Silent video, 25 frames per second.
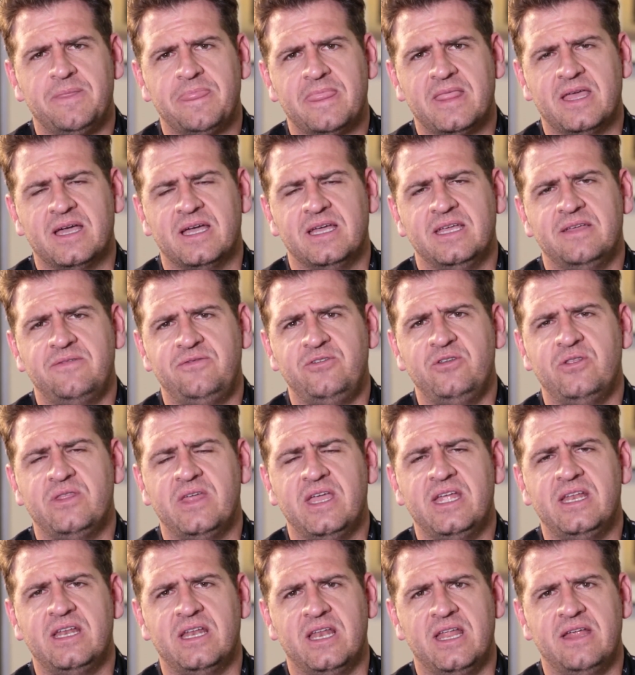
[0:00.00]
If you
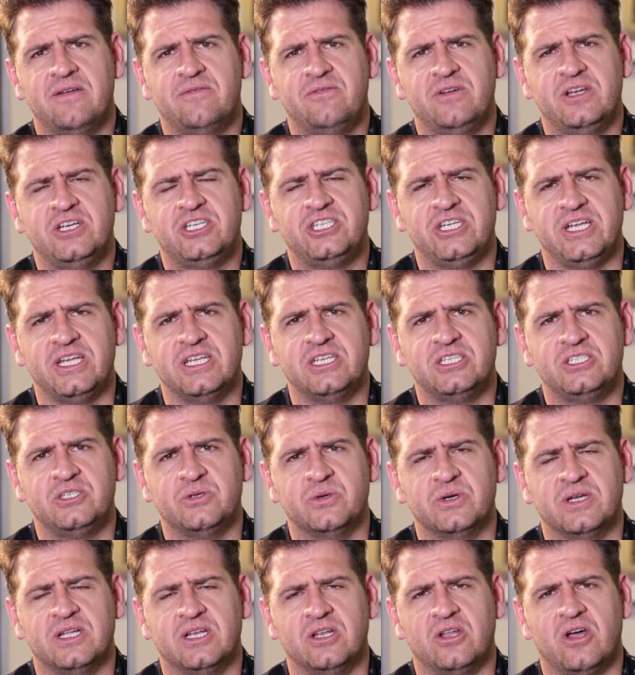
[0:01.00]
then leverage
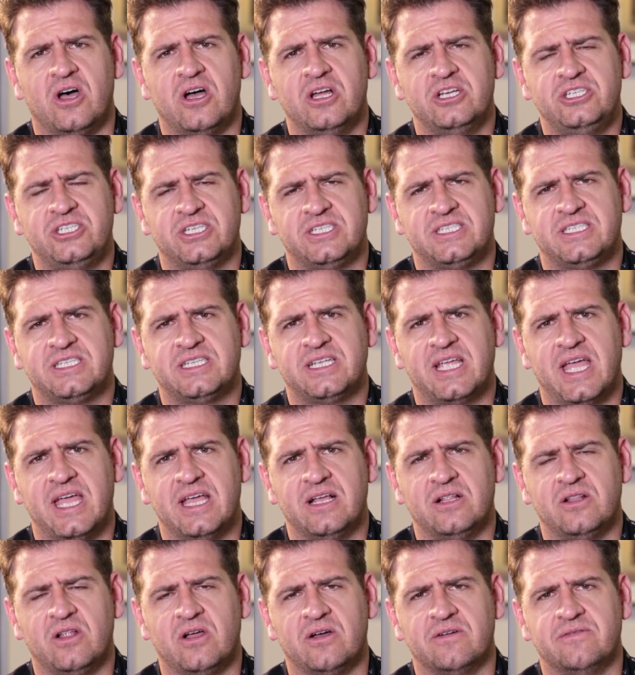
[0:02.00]
into a larger
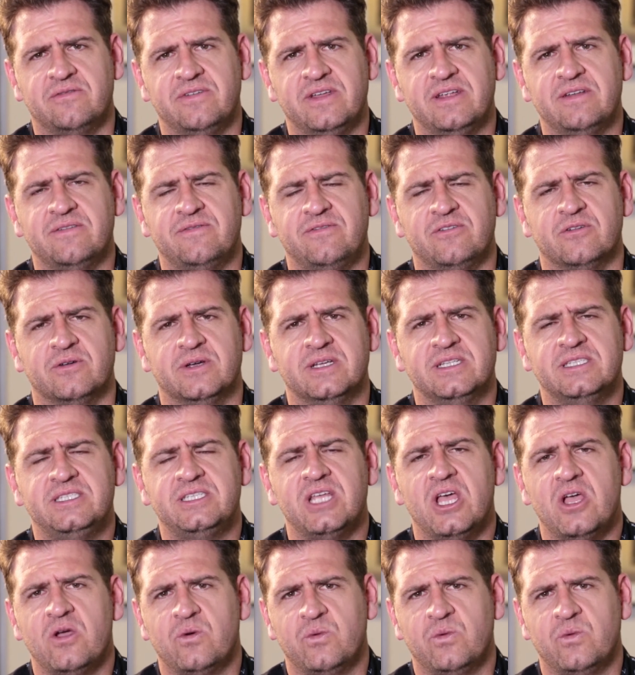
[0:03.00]
scale of influence,